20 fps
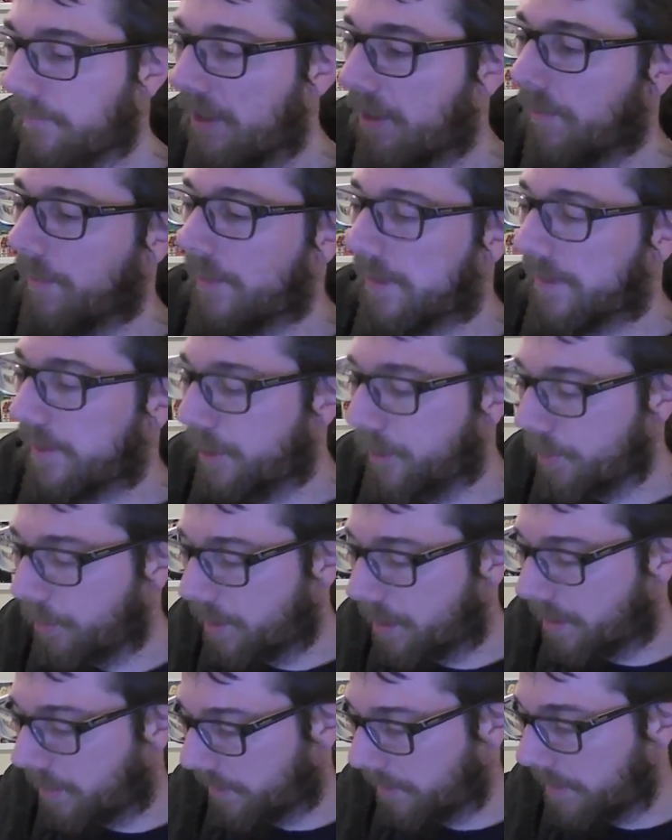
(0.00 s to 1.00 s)
with a
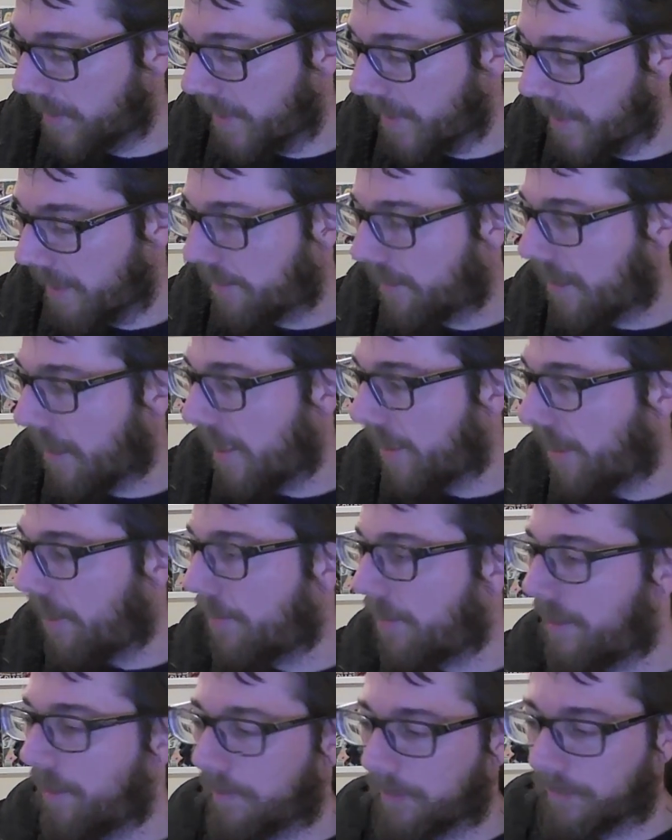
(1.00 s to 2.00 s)
Duke on the back,
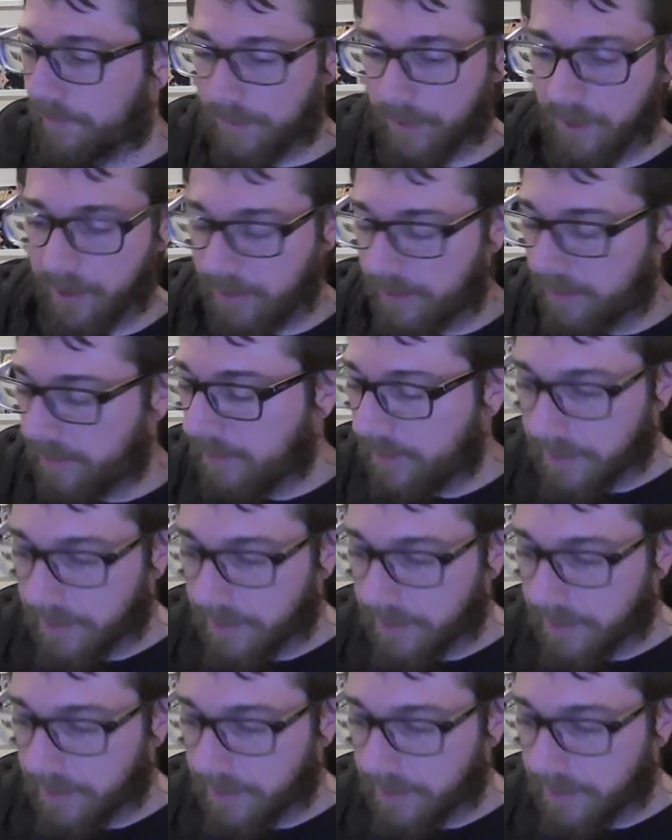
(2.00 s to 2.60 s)
Coyote on the front.